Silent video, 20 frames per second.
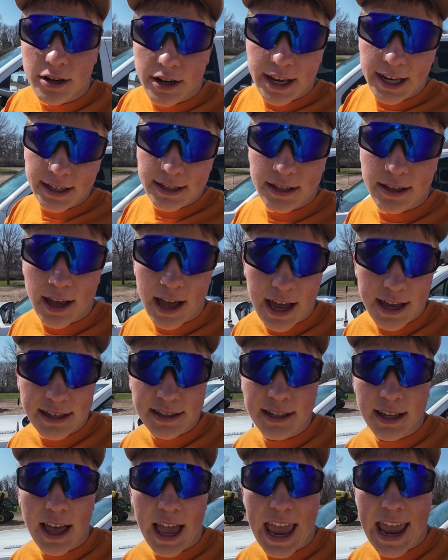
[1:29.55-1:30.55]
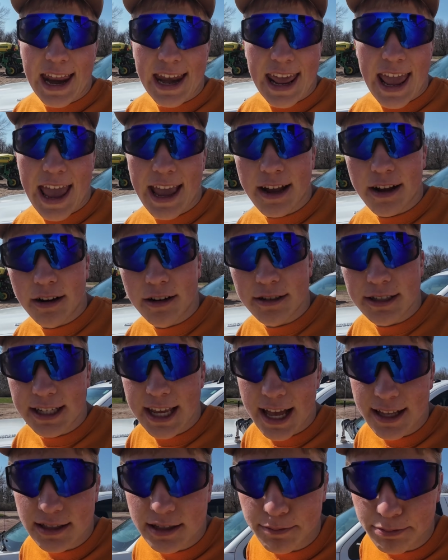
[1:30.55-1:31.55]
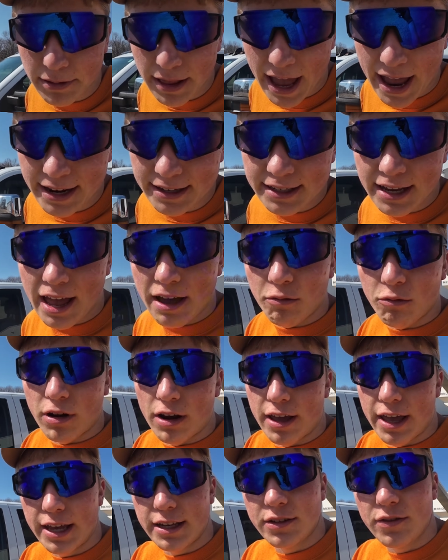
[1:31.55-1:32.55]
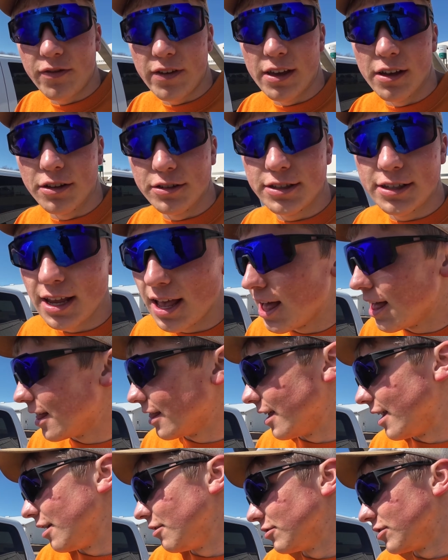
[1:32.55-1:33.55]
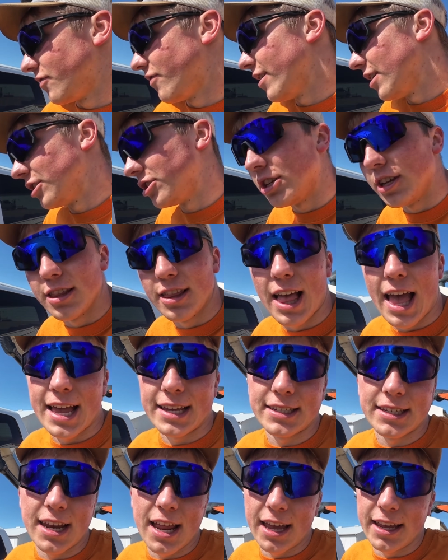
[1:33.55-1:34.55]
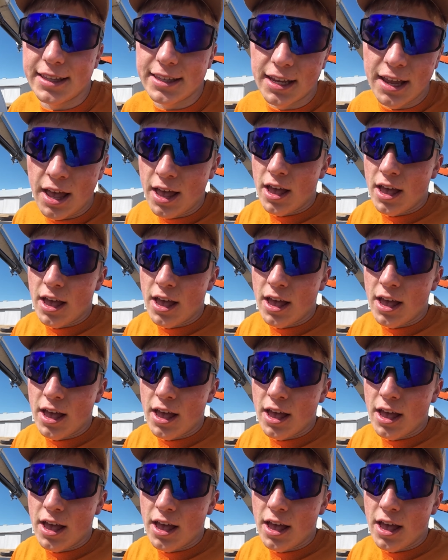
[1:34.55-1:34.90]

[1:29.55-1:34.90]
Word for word: He still has 80 acres yet to plant at one of his fields that he was finishing last night.